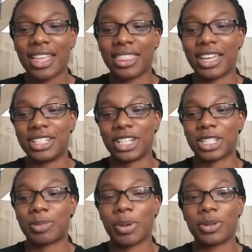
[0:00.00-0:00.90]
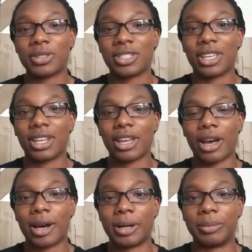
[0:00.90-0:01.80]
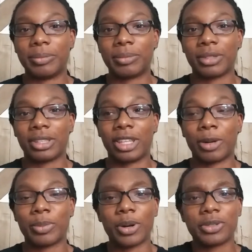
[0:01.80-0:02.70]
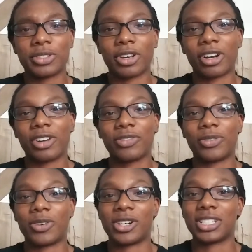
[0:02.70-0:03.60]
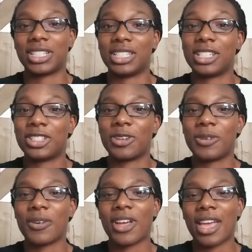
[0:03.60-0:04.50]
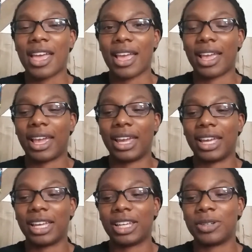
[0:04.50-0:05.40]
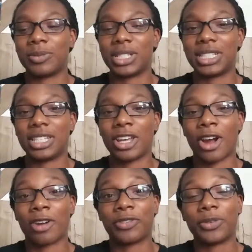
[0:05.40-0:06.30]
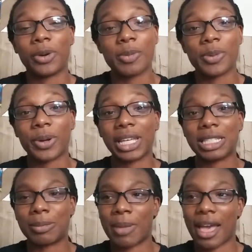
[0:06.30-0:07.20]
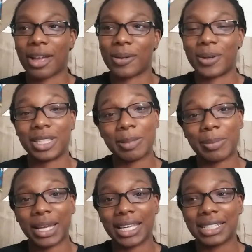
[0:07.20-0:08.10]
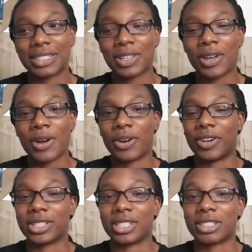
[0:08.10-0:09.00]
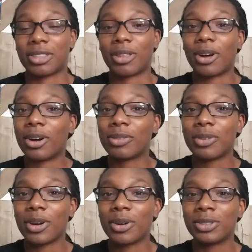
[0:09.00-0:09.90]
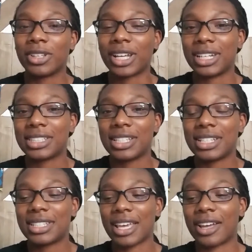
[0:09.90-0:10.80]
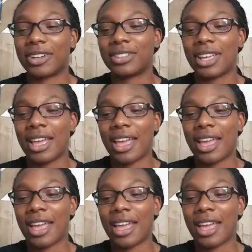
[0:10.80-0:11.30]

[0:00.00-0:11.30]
They just posted um, their poster art for season two, and we see our four boys back on their bikes on this long road looking into the town.